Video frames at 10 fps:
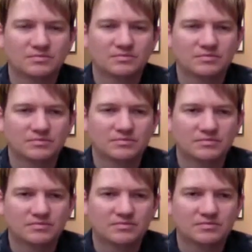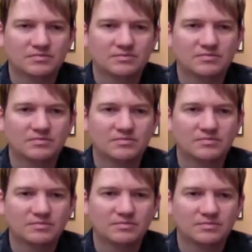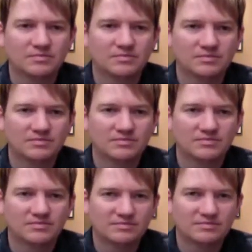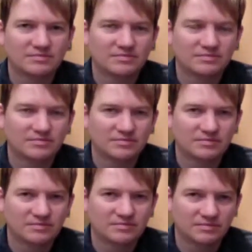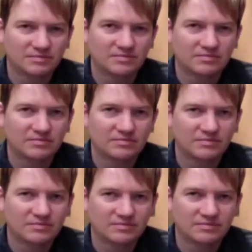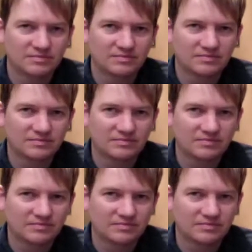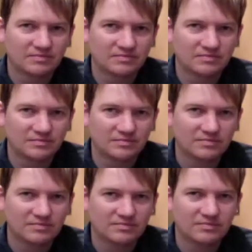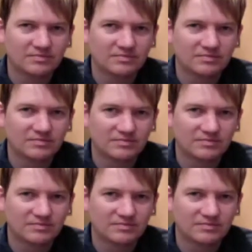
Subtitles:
No words are spoken by the person on screen.